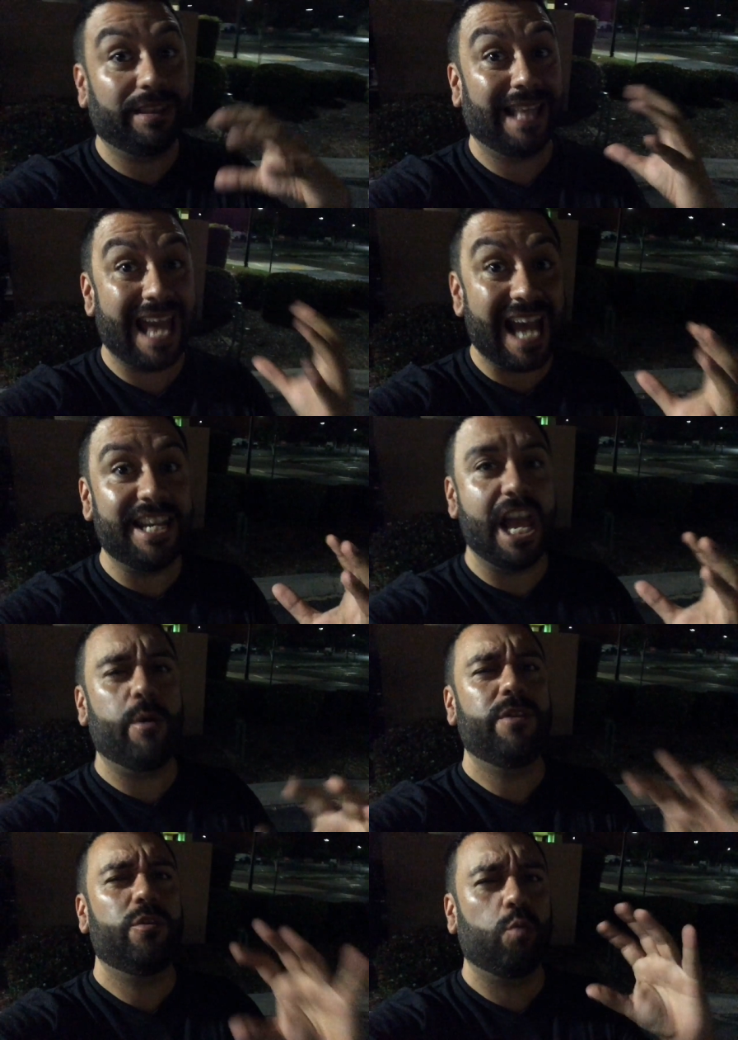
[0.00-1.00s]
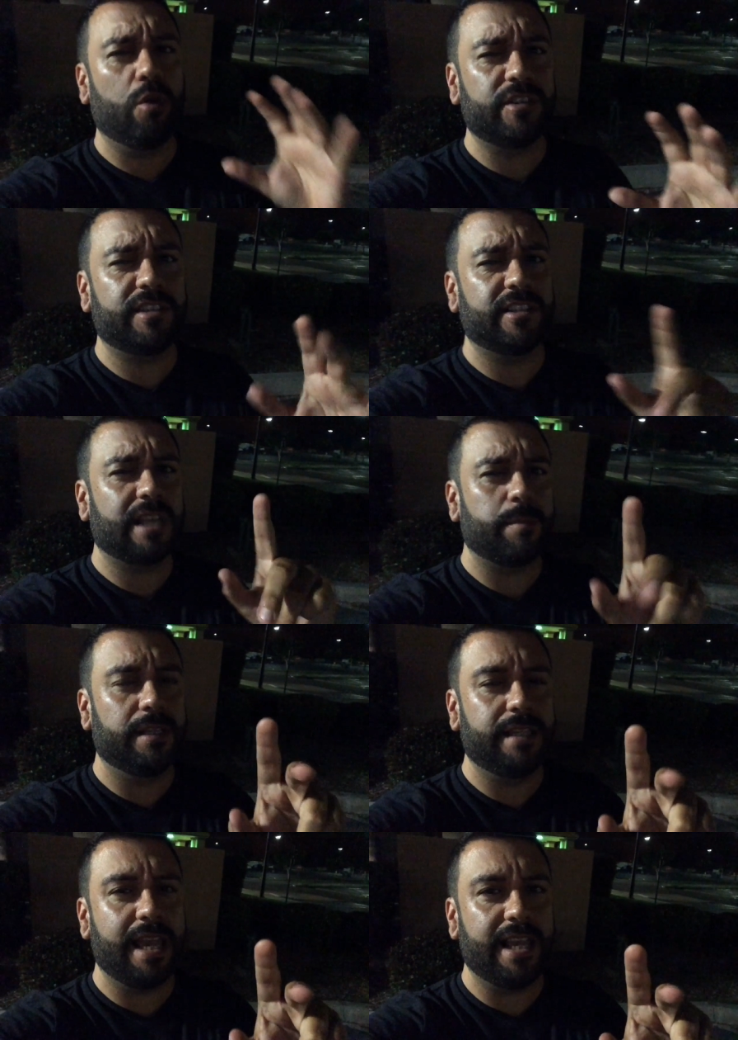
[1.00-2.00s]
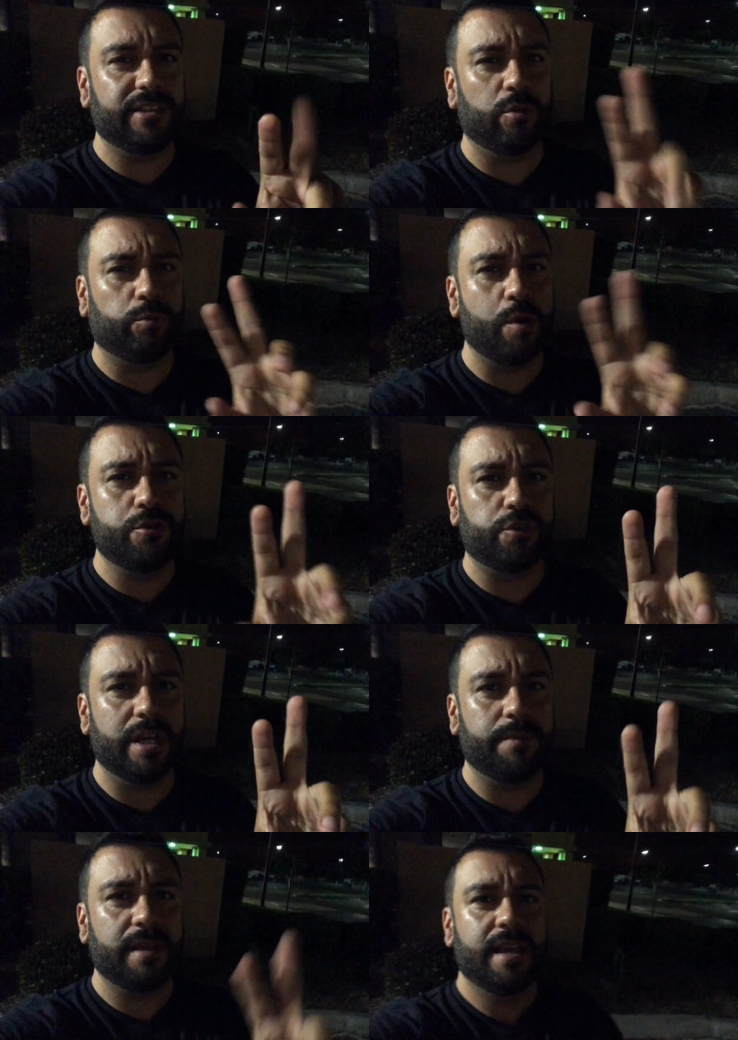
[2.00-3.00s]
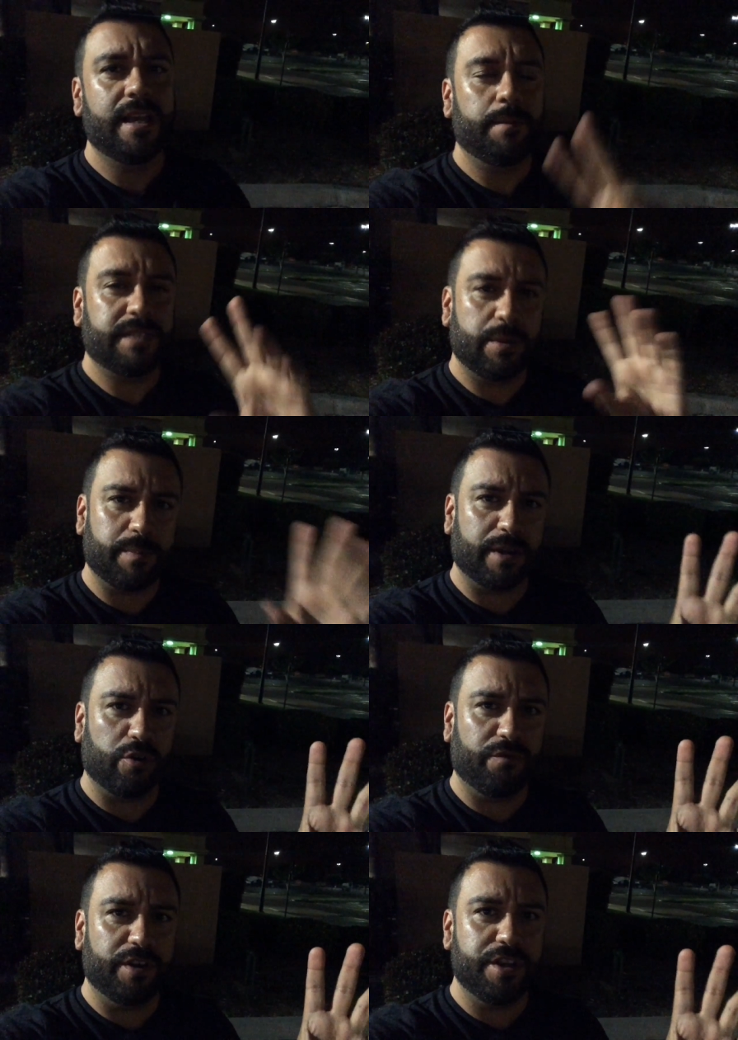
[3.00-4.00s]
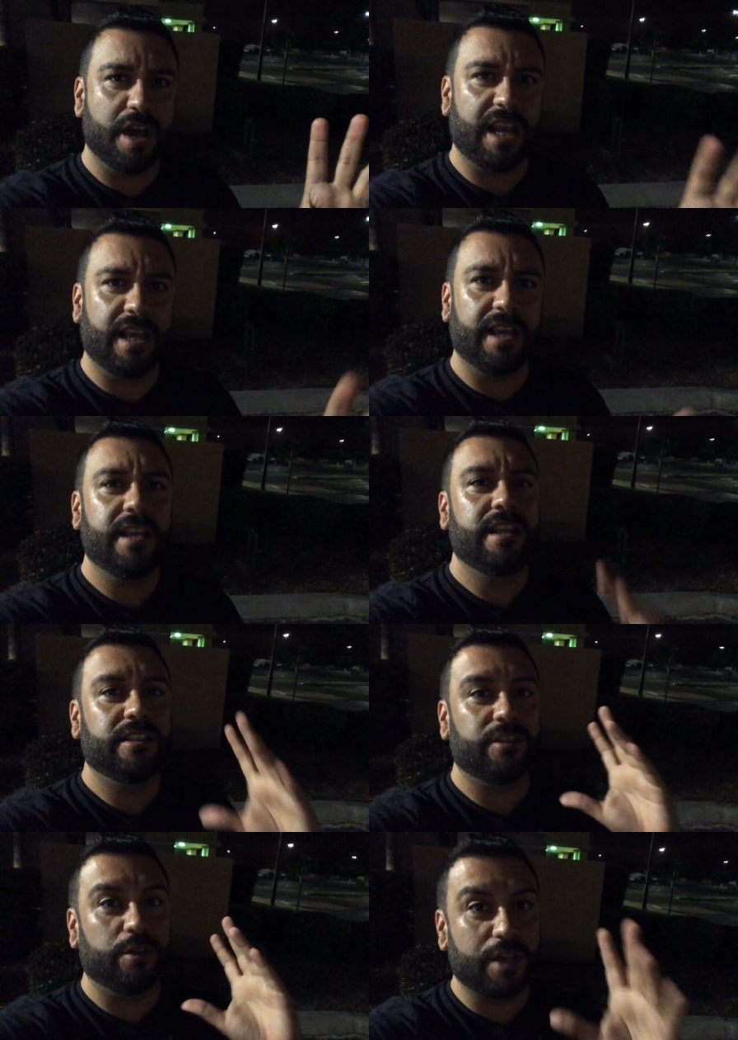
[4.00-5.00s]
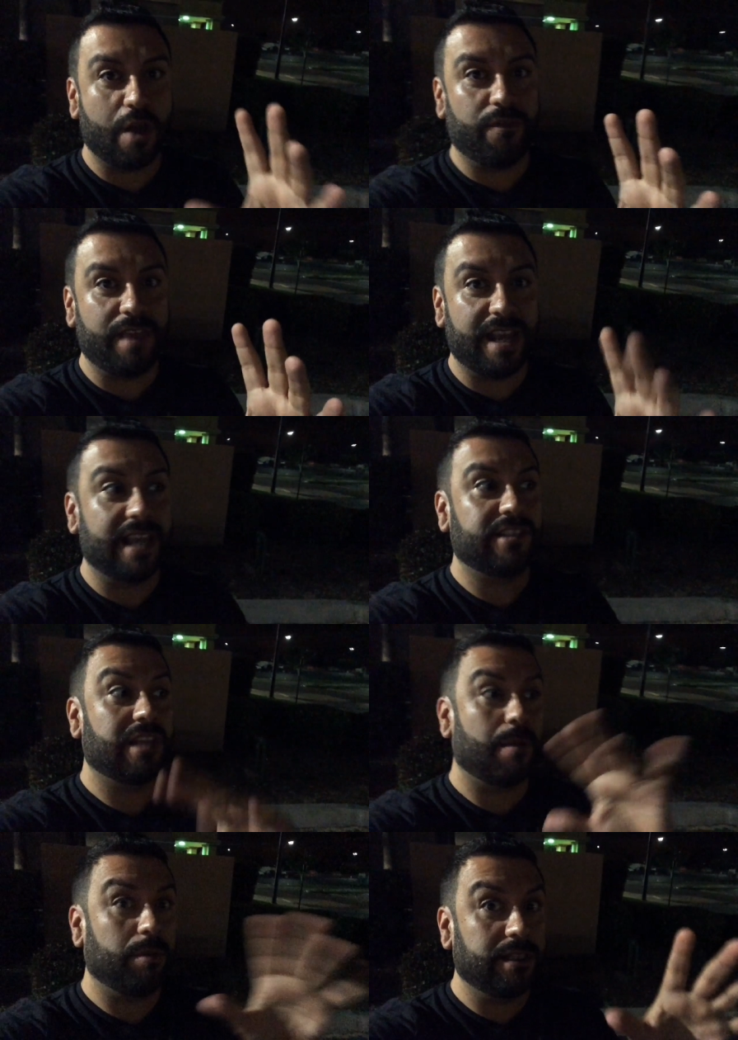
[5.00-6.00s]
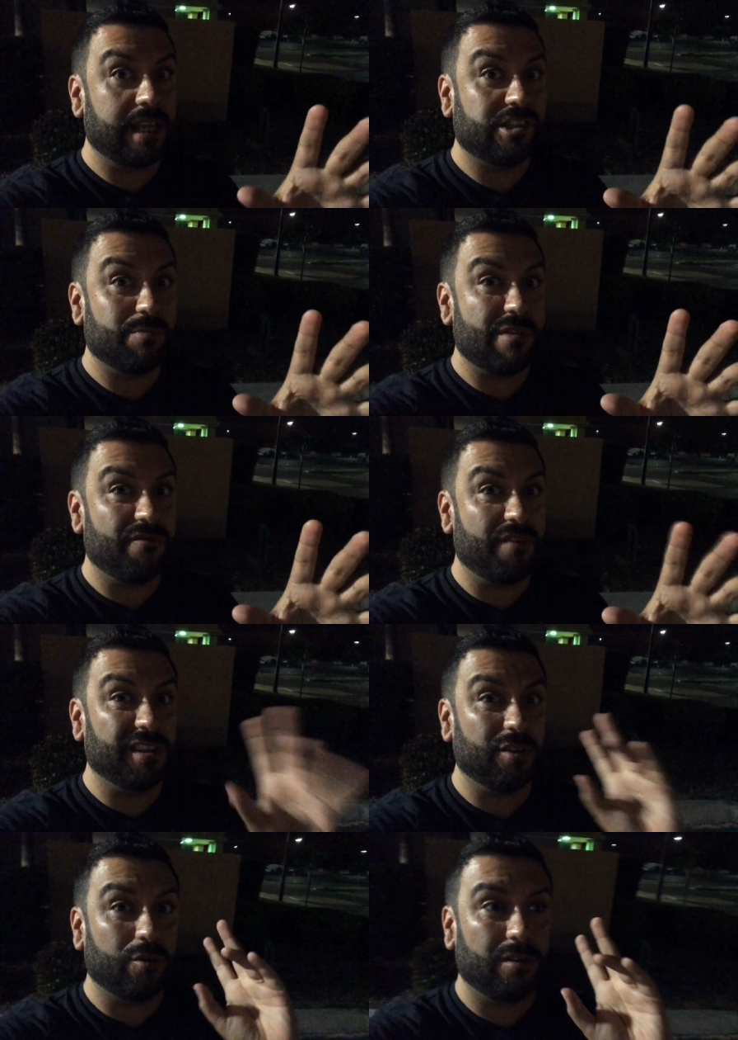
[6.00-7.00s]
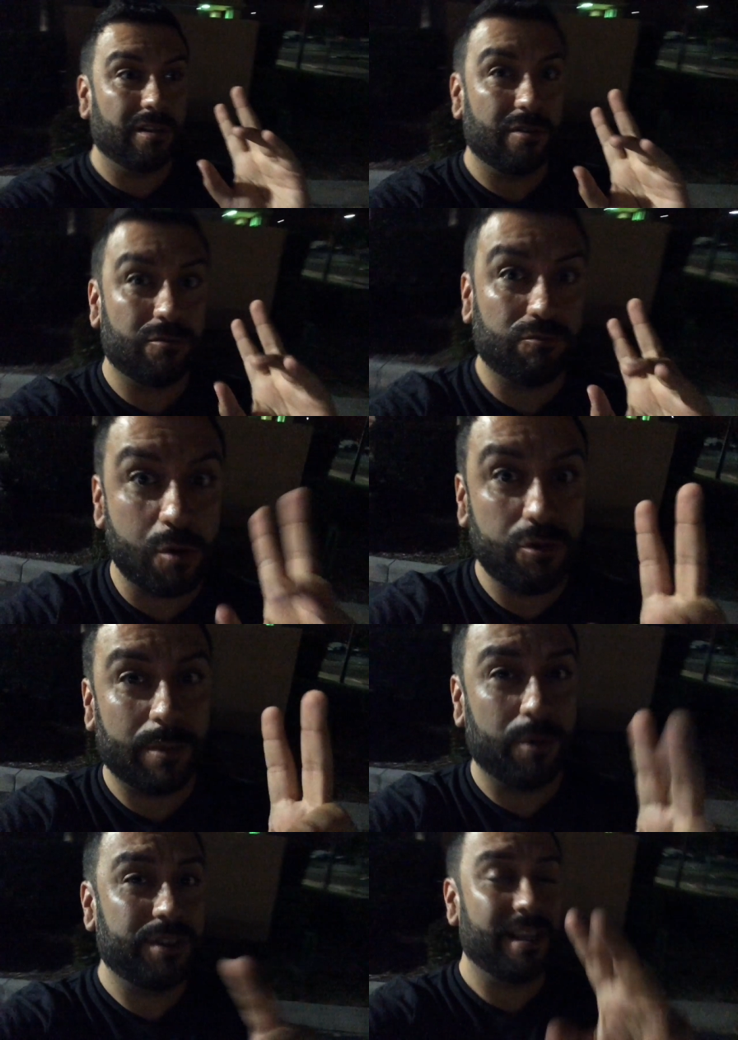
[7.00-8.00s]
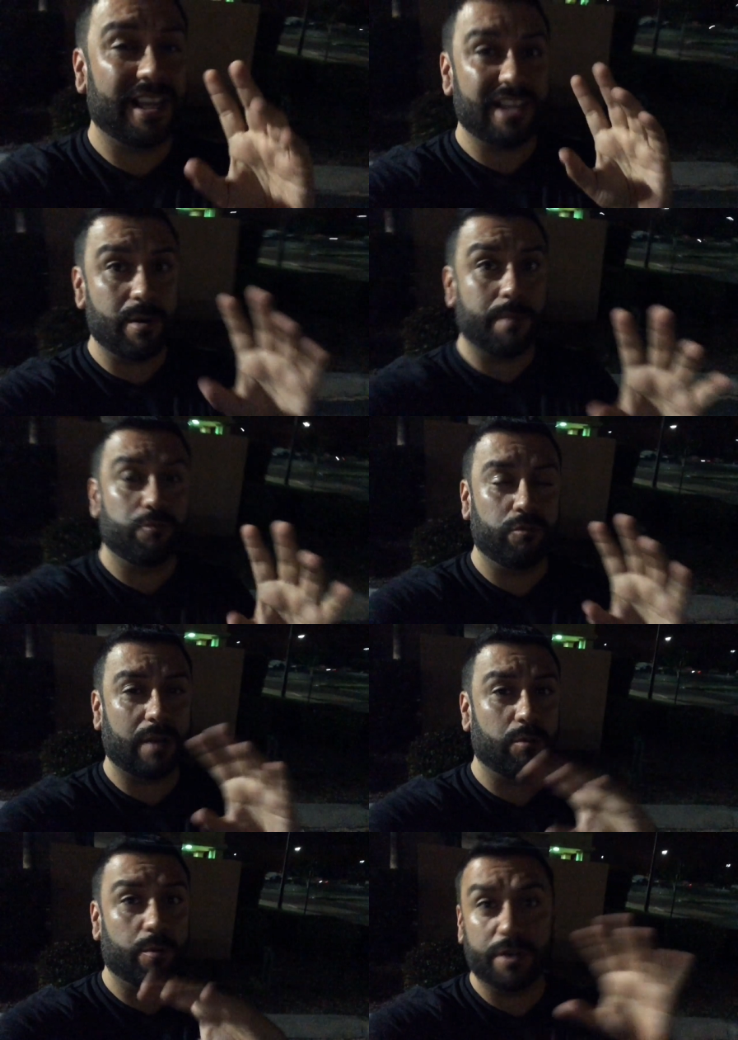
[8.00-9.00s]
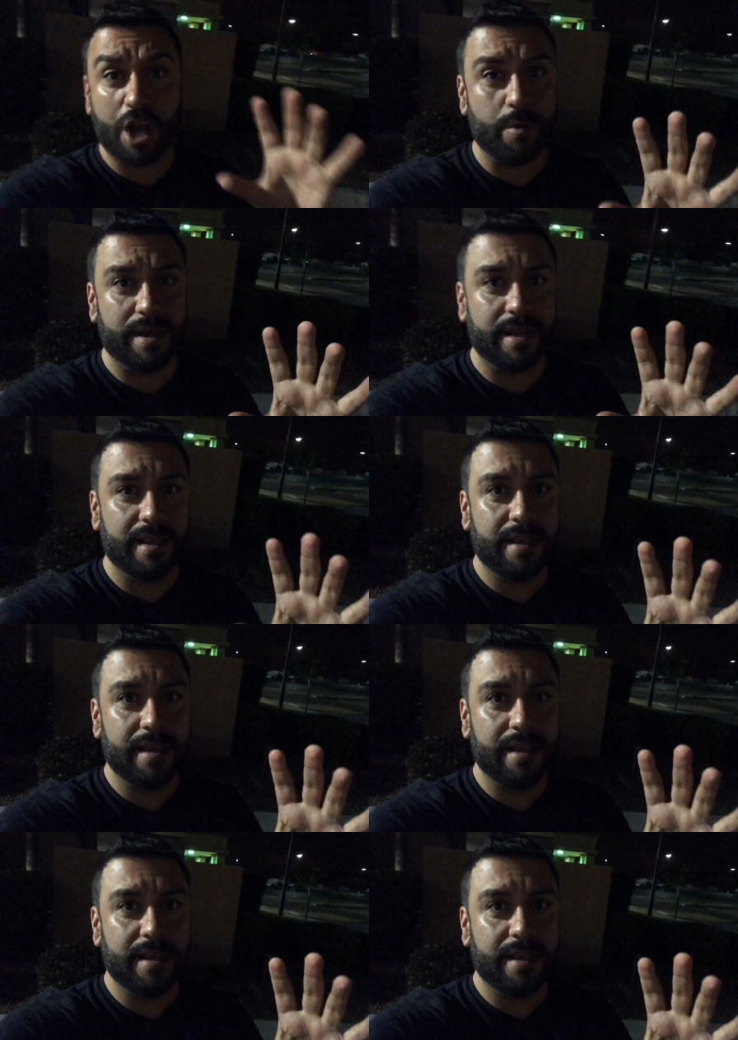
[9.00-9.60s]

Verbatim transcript: planned now in the works next couple of days, a little road trip to with my girlfriend Diana. So look out for that next couple of days. Should be a fun little road trip. I won't tell you guys now I'm, like where we're going